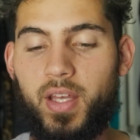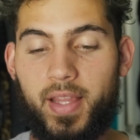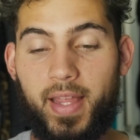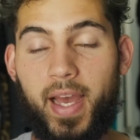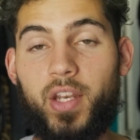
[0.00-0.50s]

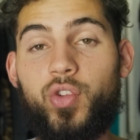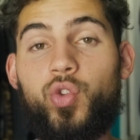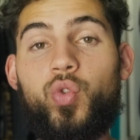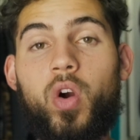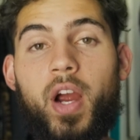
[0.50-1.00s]
that
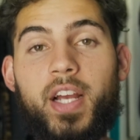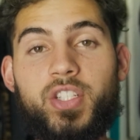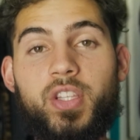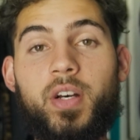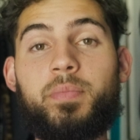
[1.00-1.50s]
you are
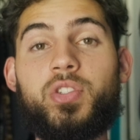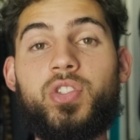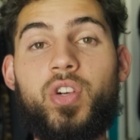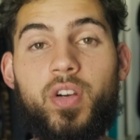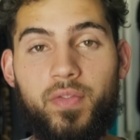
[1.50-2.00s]
actually the
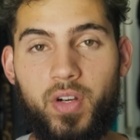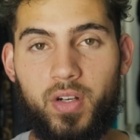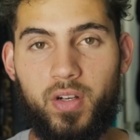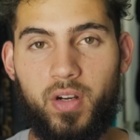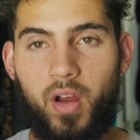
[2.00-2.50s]
observer
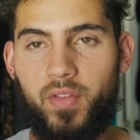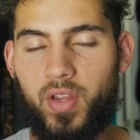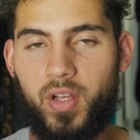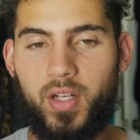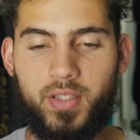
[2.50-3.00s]
of the
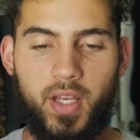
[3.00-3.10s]
thoughts.